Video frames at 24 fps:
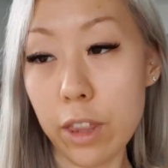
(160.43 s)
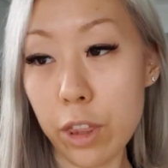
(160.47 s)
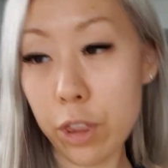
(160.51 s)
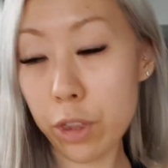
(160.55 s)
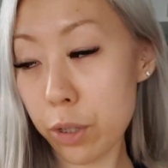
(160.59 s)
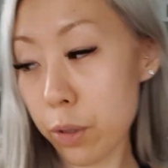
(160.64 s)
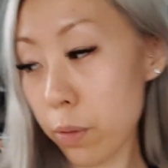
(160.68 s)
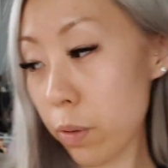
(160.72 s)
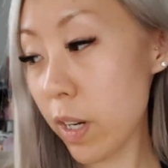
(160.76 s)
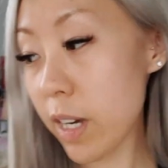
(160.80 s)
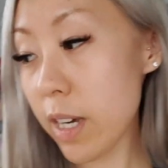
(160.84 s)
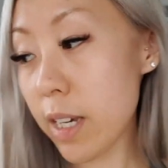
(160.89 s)

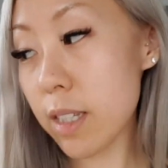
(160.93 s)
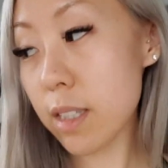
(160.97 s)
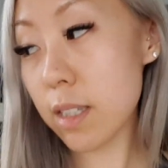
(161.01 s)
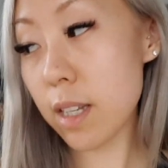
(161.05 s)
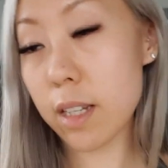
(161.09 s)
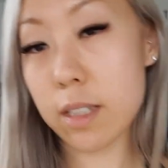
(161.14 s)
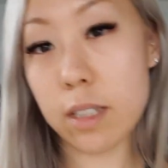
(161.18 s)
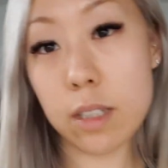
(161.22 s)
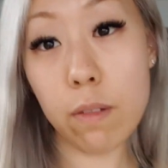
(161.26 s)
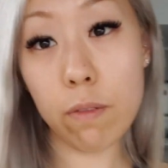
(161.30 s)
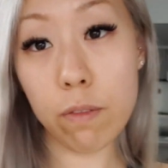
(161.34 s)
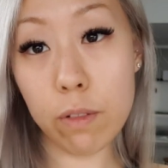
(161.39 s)
3
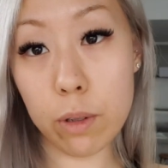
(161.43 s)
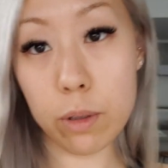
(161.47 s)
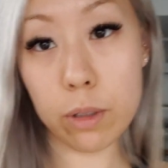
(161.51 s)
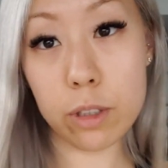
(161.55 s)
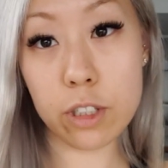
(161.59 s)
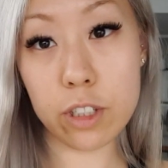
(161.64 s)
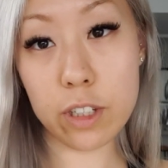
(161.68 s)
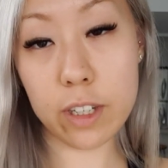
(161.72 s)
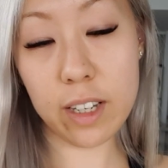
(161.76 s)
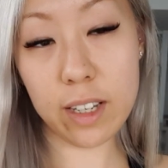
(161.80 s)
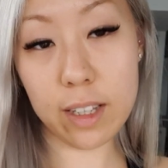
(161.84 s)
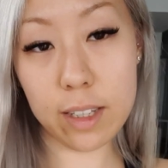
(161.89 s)
sets of
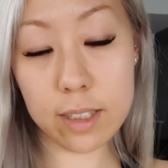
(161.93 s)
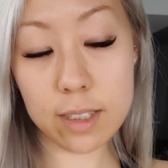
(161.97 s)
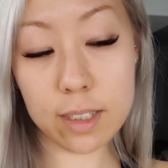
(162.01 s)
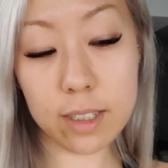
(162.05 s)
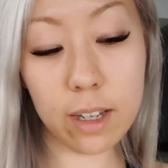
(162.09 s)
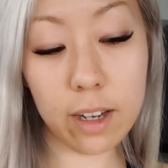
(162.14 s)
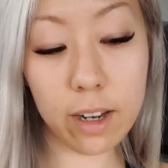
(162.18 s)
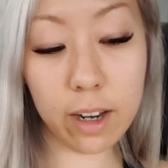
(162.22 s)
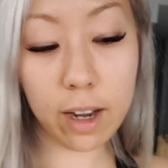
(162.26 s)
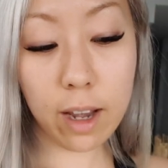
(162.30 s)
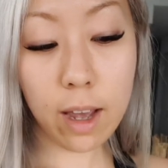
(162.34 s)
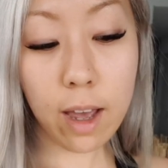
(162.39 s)
laundry.
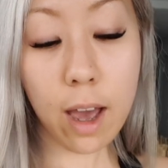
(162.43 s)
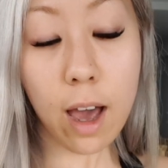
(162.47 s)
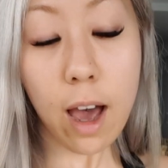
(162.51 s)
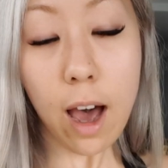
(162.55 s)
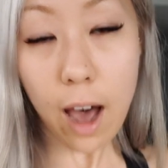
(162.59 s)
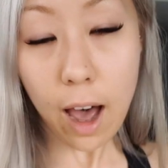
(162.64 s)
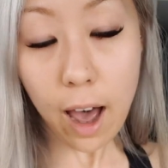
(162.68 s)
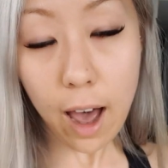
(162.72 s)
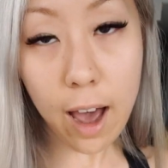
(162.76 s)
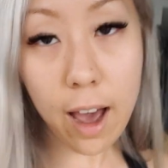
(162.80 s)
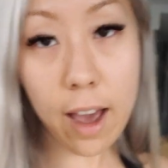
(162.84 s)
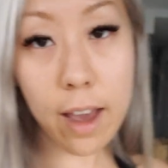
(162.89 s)
So
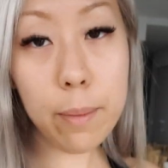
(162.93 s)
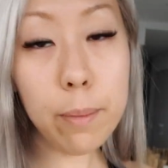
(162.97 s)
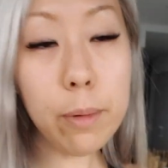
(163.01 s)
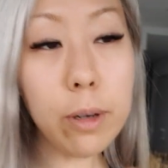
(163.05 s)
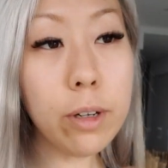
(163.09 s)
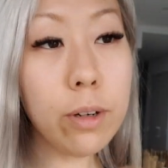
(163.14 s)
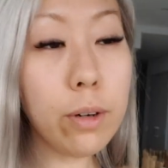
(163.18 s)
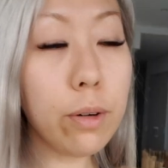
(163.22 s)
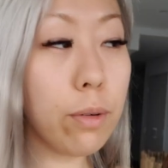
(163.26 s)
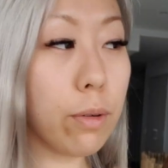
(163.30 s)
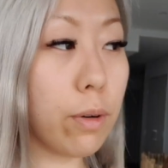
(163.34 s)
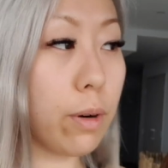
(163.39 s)
I'm
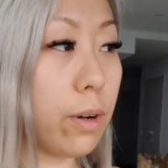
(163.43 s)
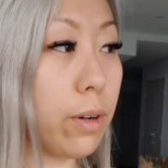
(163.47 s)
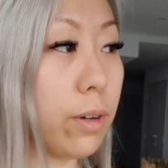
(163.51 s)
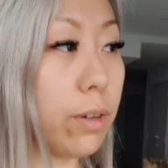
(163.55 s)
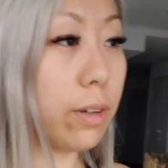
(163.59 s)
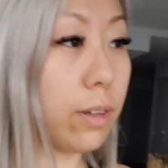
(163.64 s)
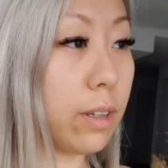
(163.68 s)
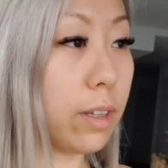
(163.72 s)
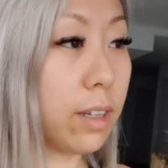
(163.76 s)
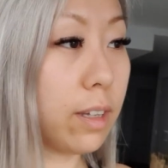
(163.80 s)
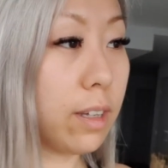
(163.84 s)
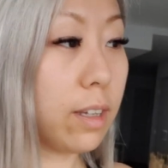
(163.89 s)
on a
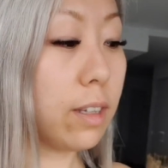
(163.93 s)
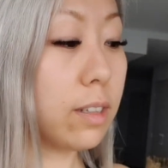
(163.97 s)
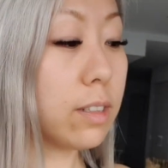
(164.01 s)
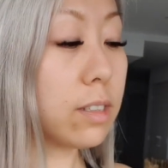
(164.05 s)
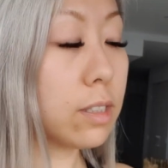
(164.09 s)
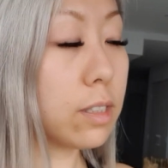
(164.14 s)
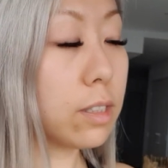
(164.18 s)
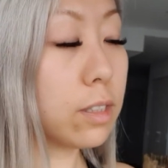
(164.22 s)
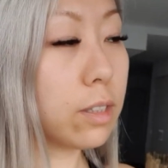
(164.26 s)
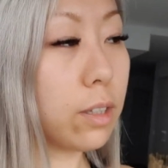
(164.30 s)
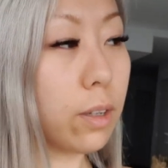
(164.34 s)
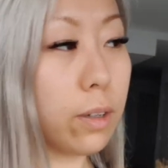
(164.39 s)
roll,
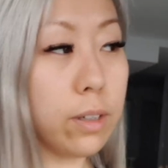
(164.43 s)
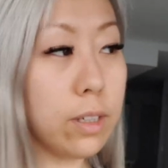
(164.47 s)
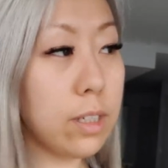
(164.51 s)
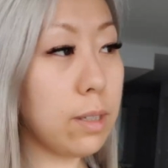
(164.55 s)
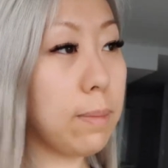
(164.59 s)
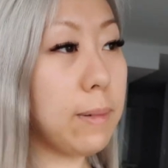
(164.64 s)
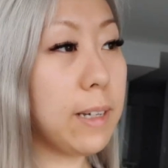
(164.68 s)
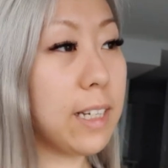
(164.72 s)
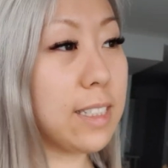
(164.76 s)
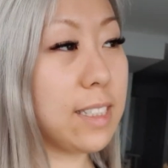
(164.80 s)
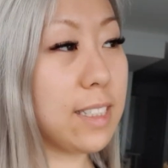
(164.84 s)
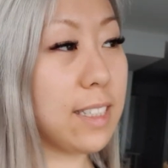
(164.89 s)
so
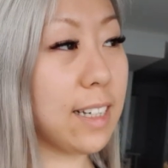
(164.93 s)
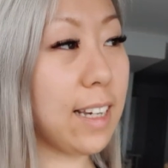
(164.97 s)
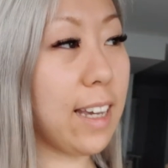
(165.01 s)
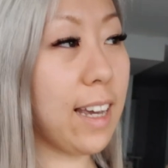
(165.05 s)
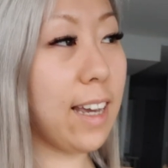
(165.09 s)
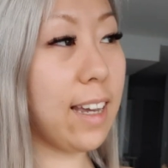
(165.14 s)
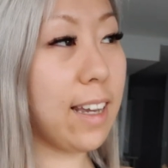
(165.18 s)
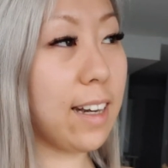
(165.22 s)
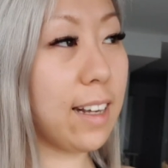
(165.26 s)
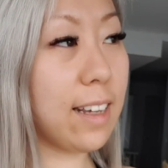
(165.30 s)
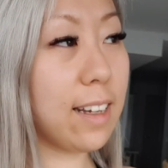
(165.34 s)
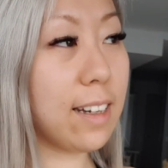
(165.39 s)

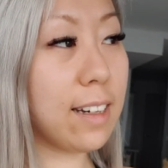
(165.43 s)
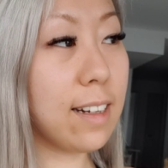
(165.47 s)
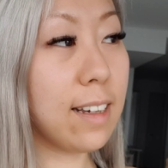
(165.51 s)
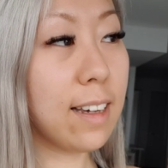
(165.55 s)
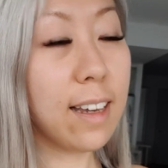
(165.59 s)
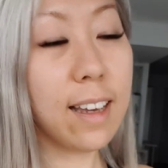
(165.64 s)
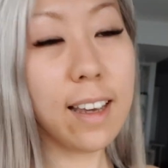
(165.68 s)
domesticated.